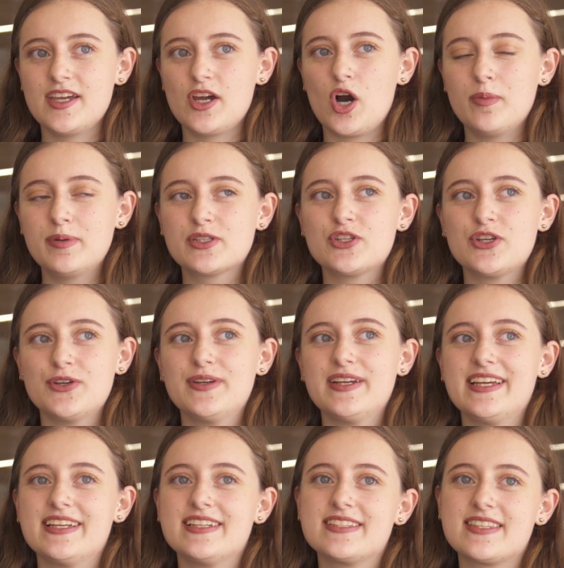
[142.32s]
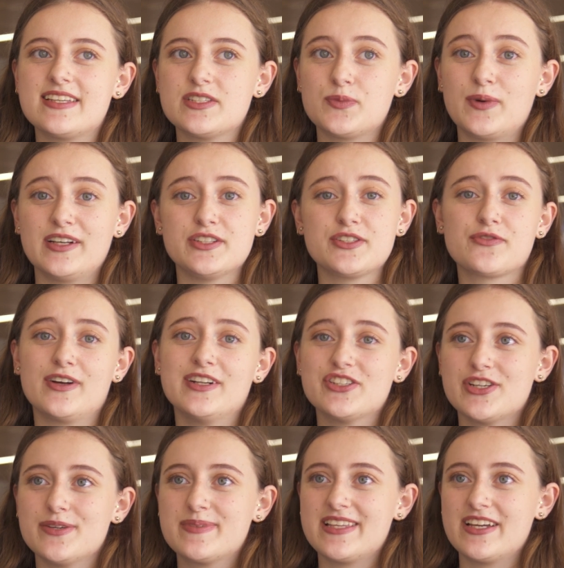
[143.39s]
The opportunities as well as
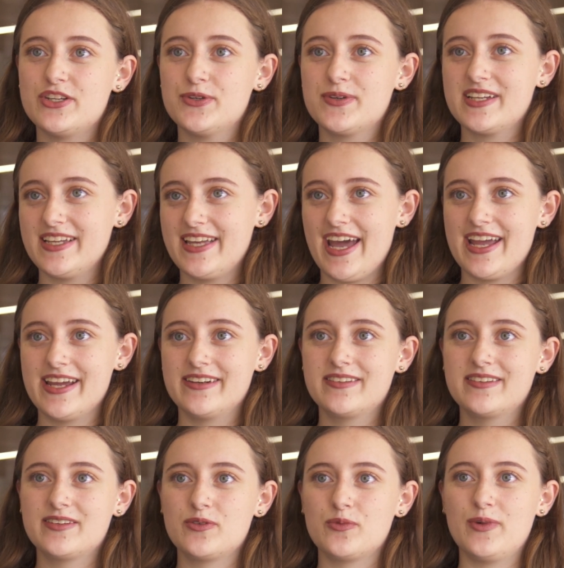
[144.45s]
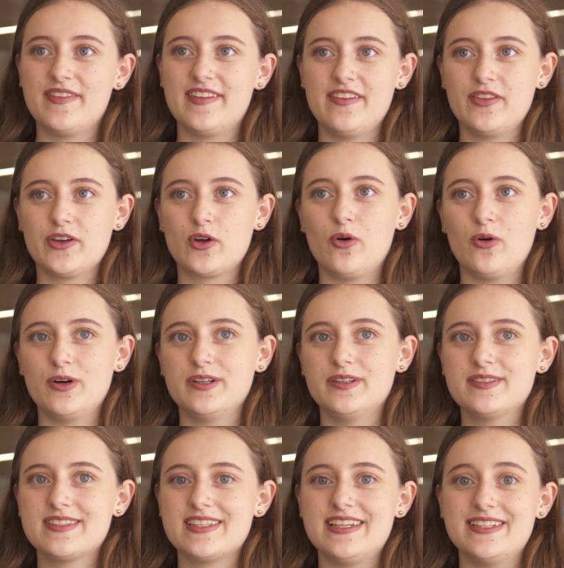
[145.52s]
friendships that you can gain within the
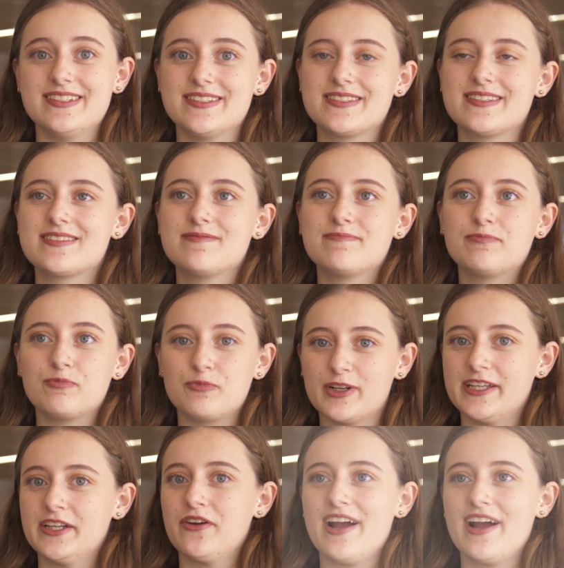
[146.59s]
course is really